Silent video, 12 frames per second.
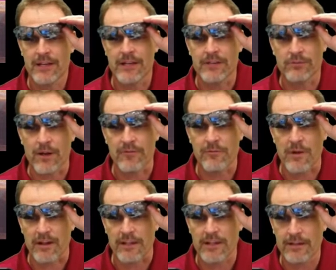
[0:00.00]
His wife
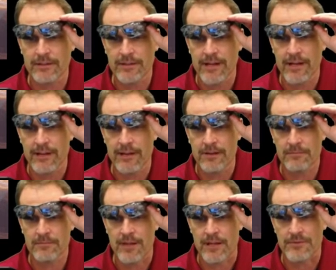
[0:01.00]
probably yelled at him.
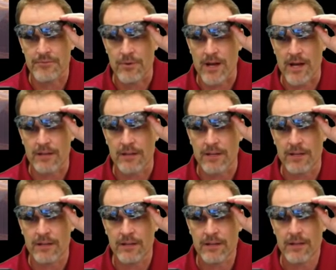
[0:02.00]
Thanks, Rodney.